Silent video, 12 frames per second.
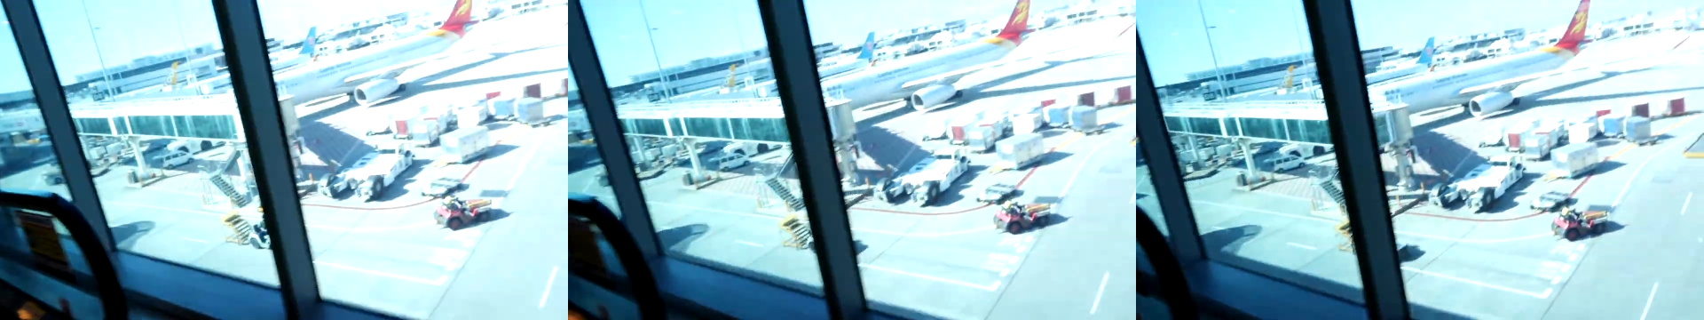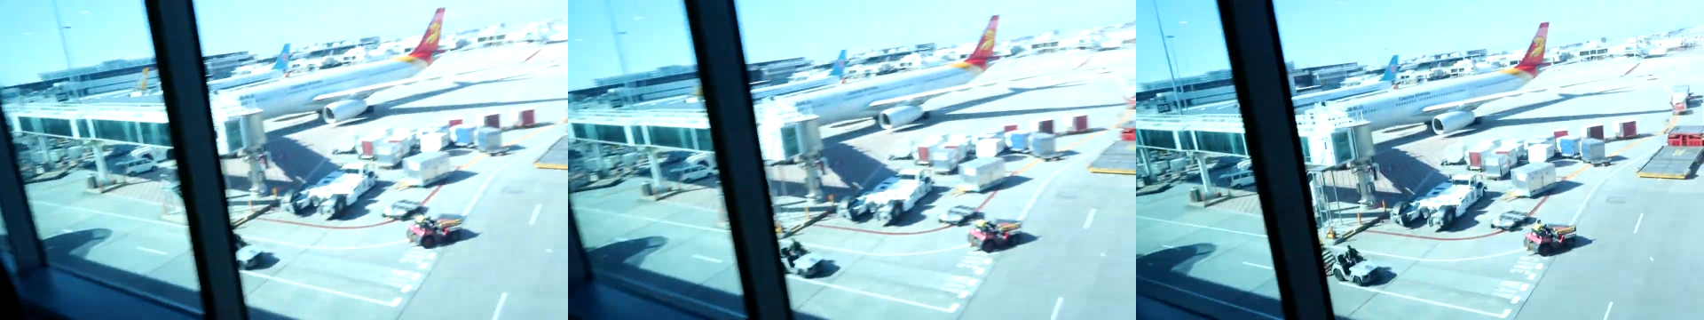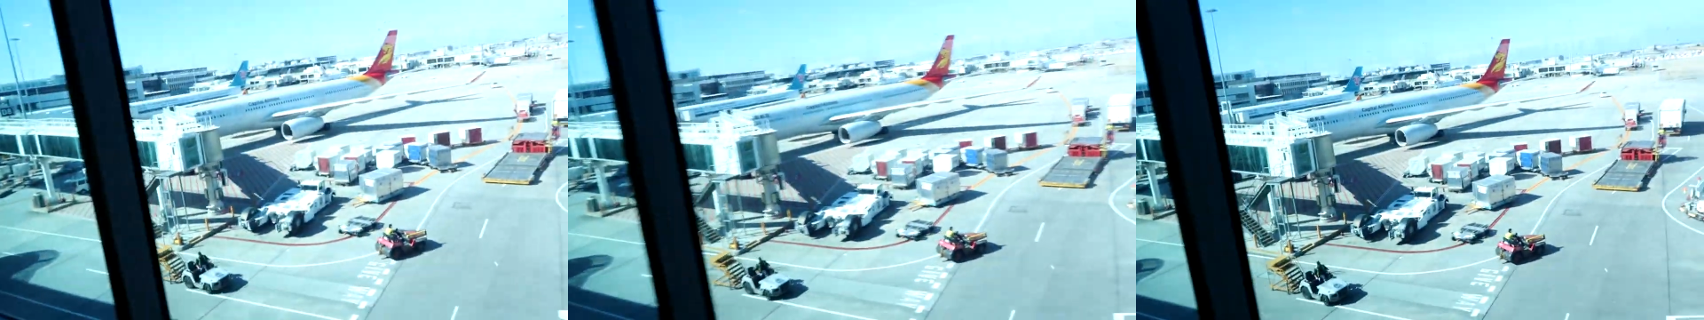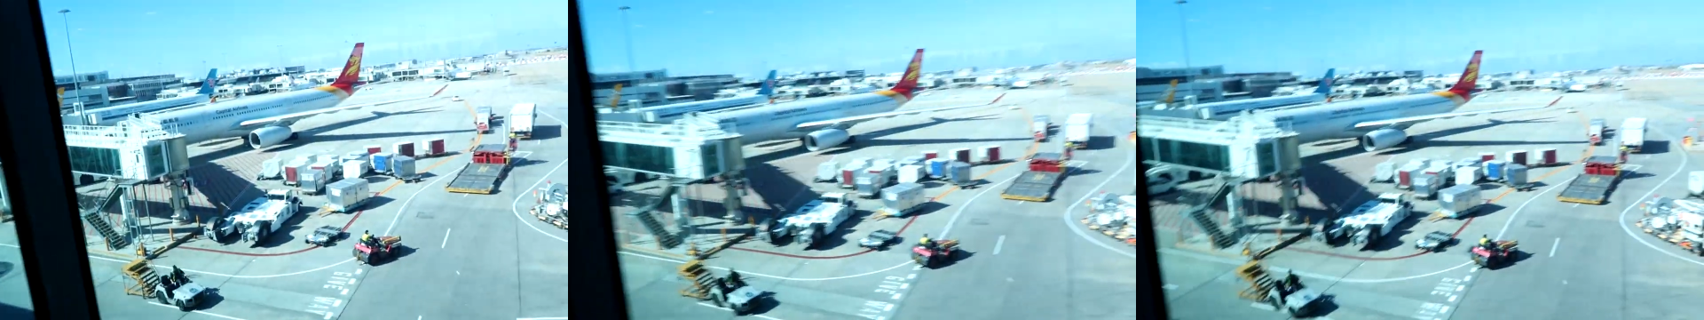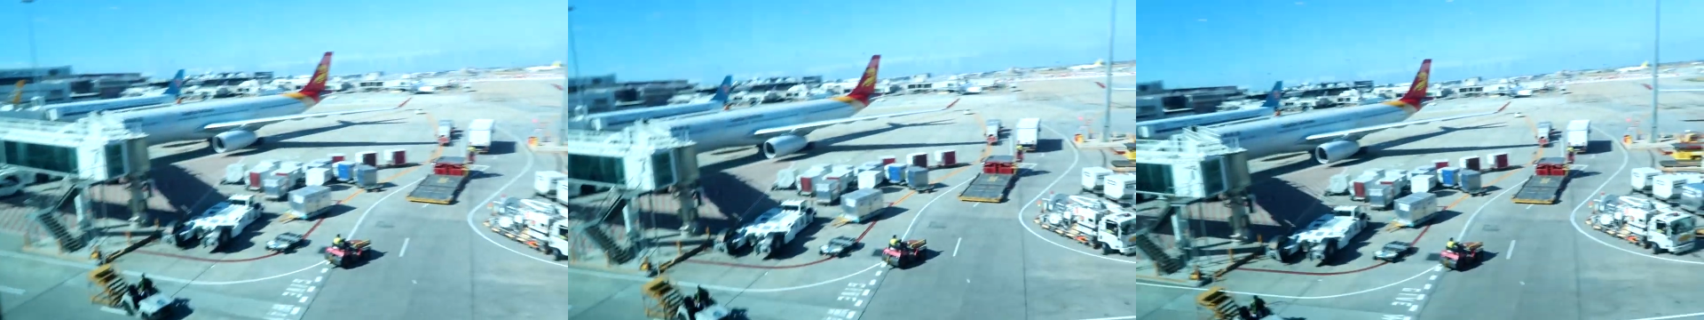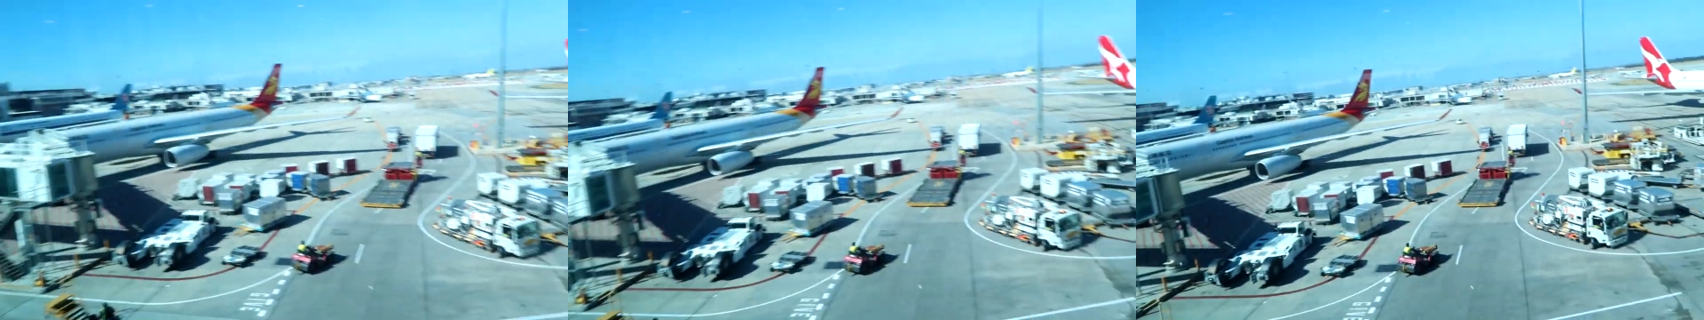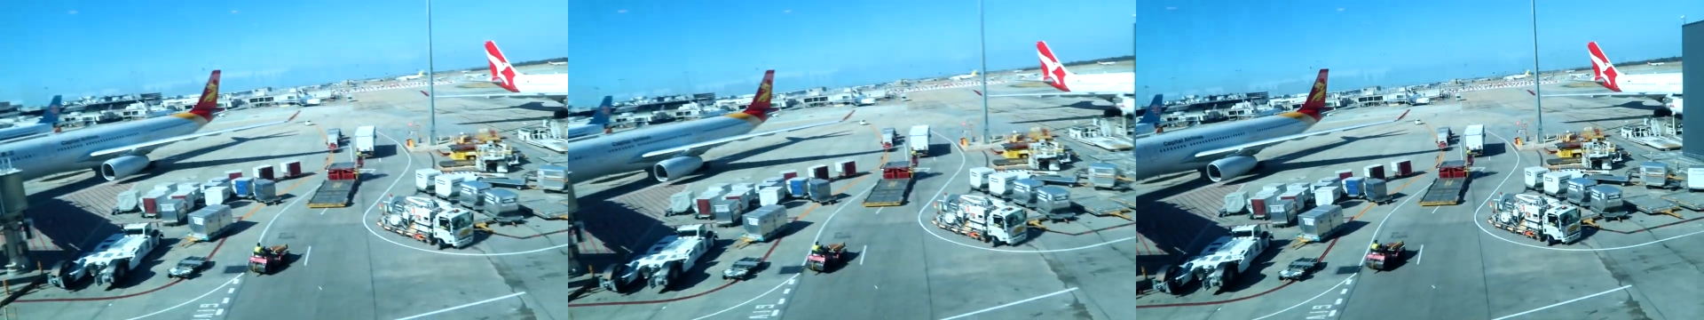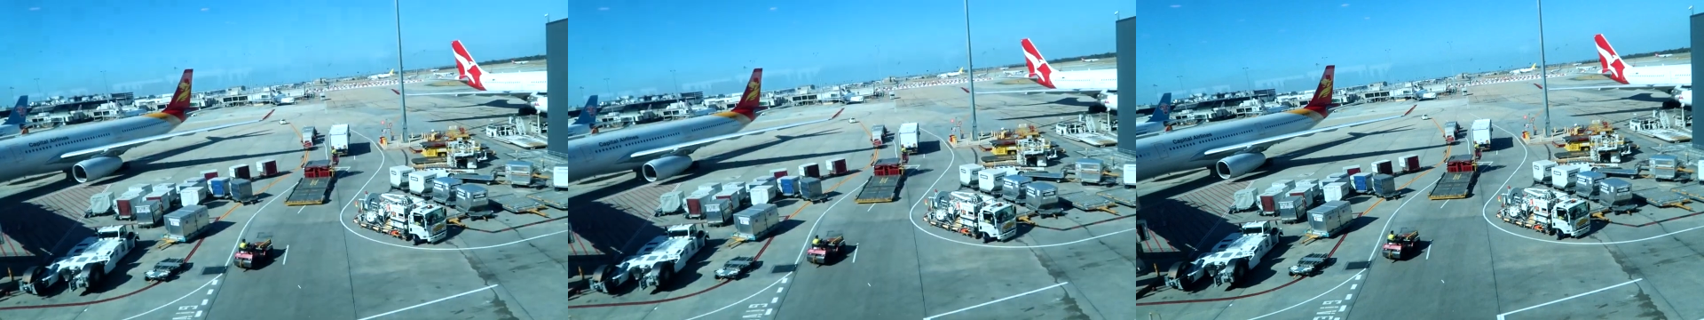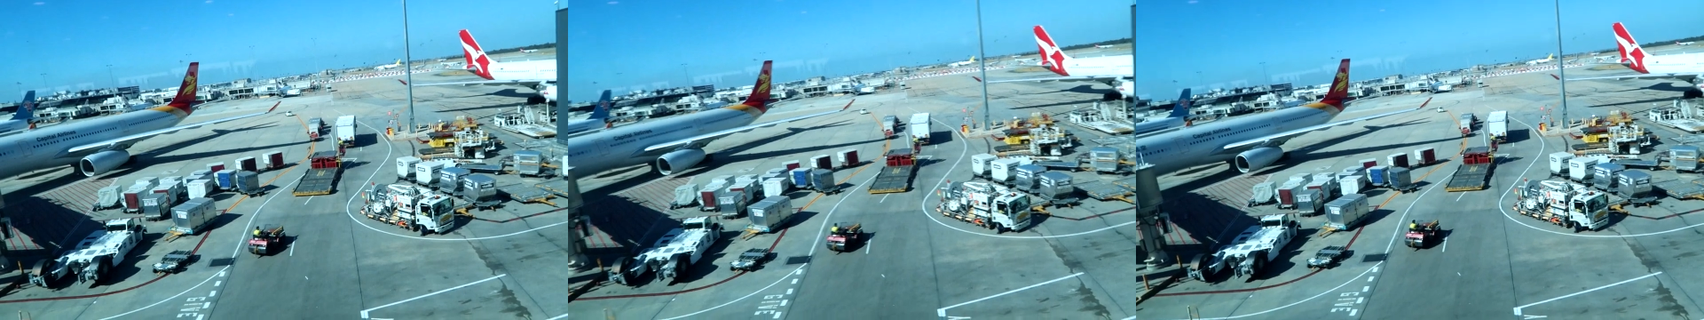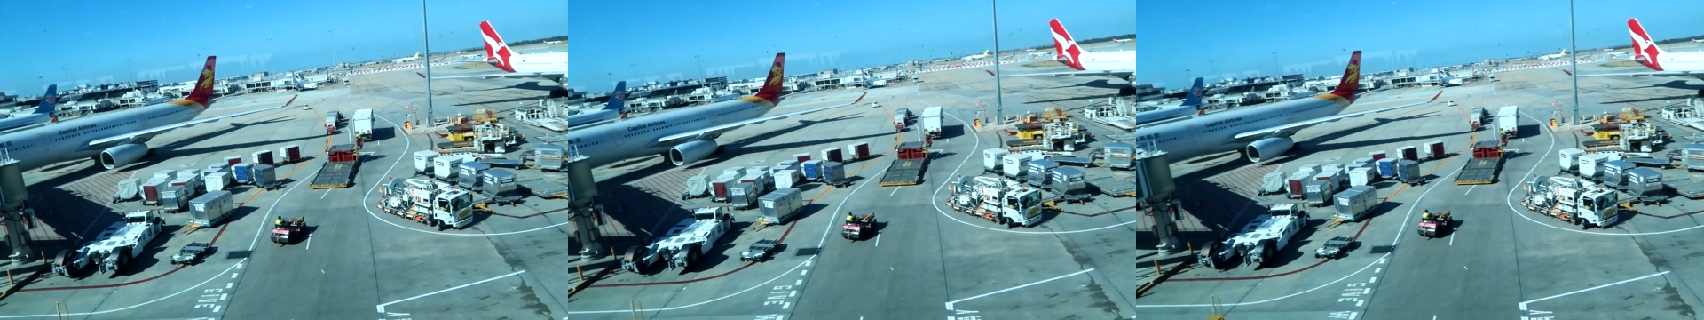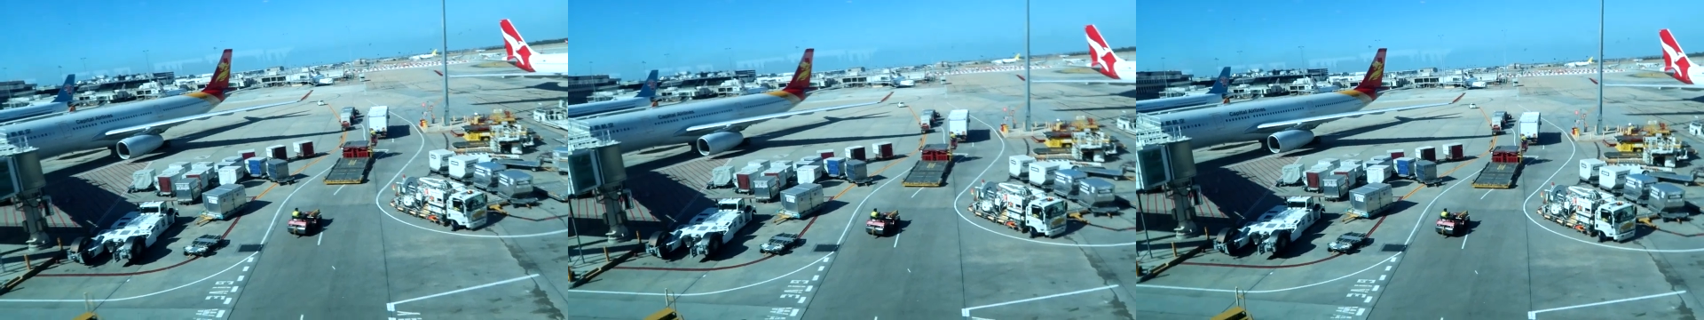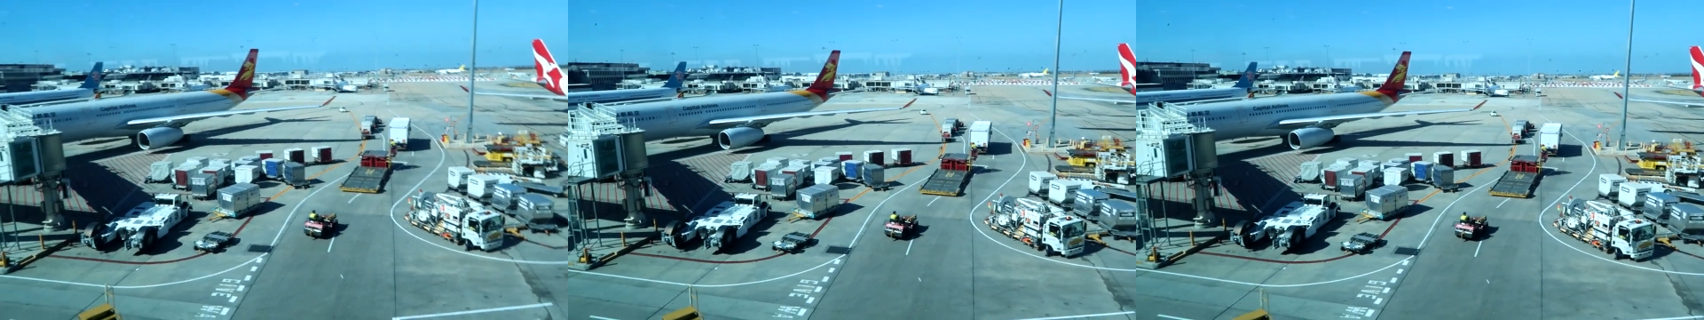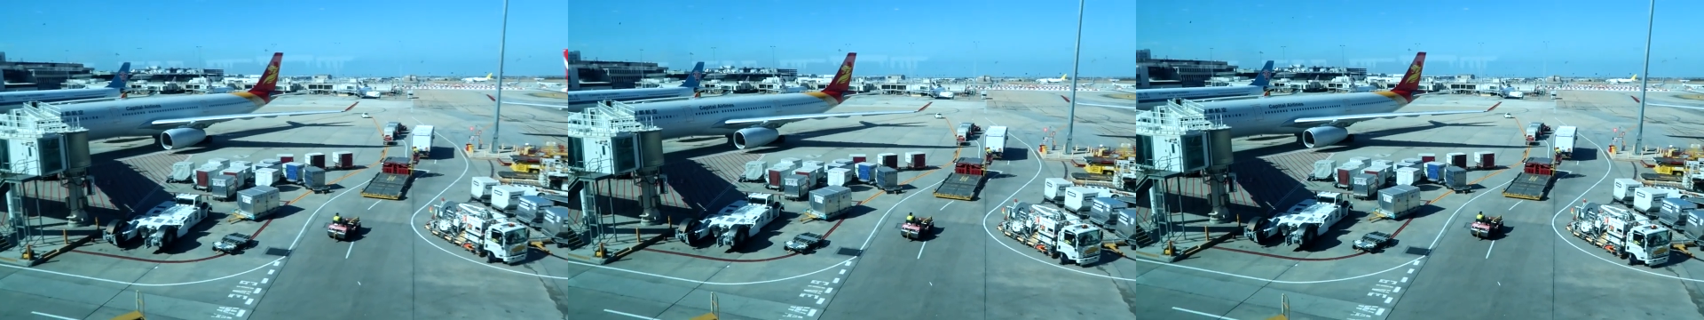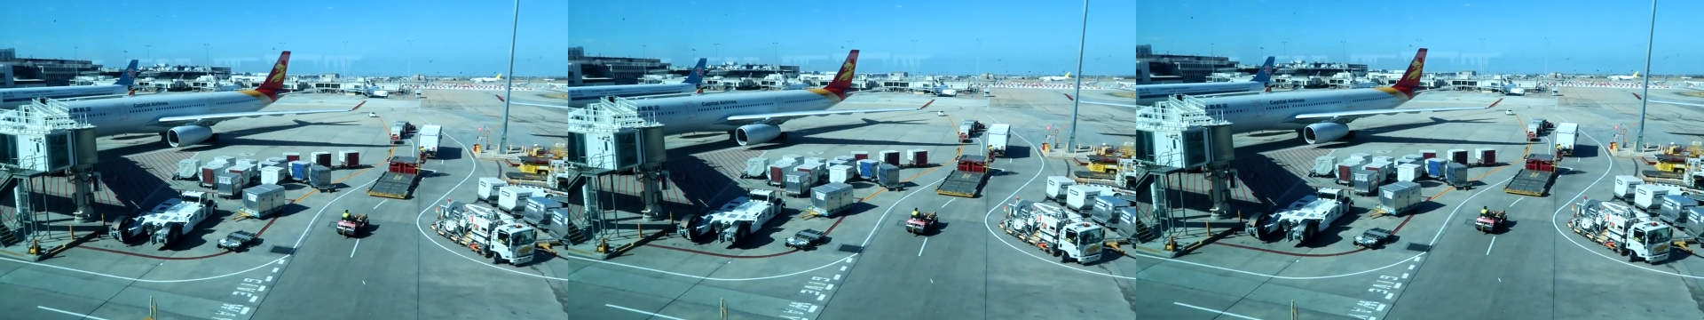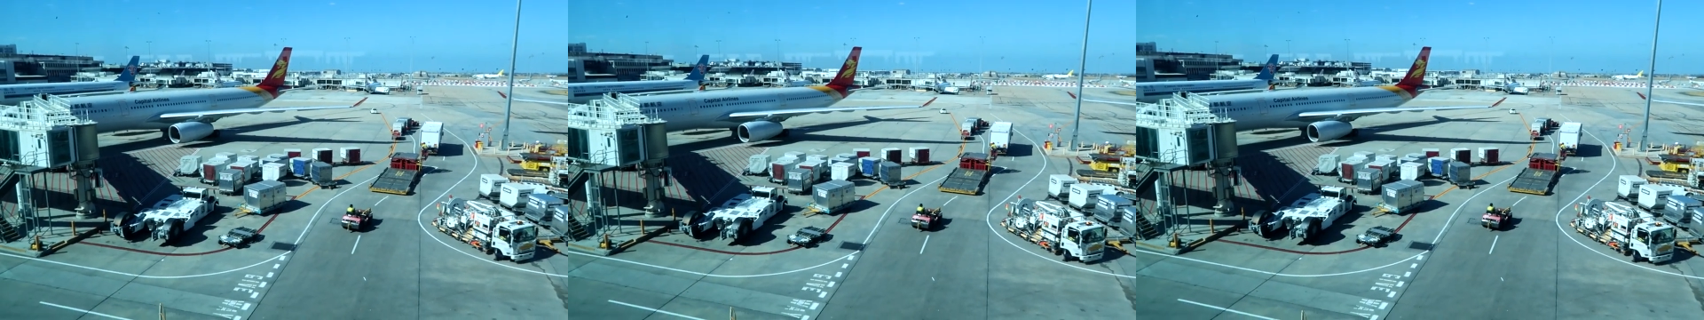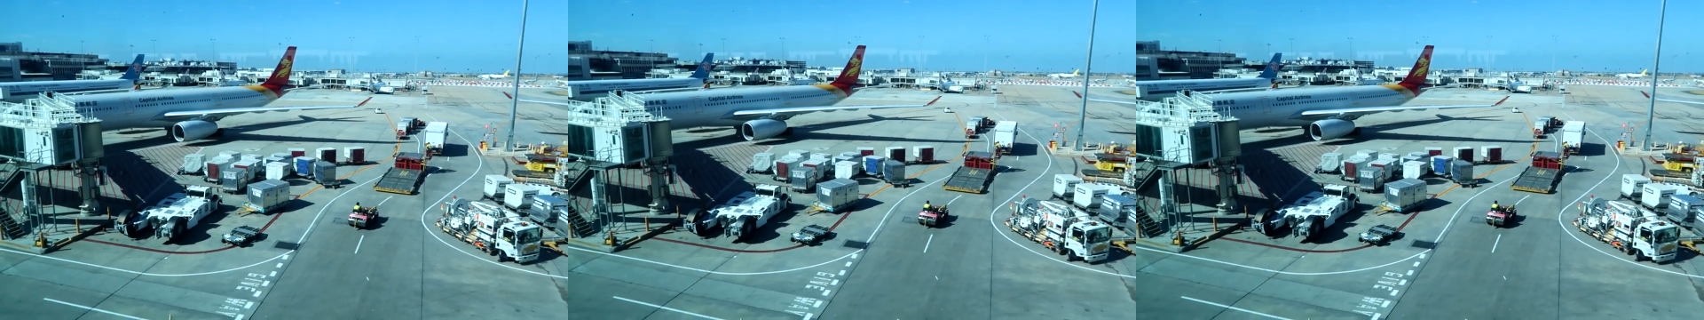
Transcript: Nobody's mouth can be seen.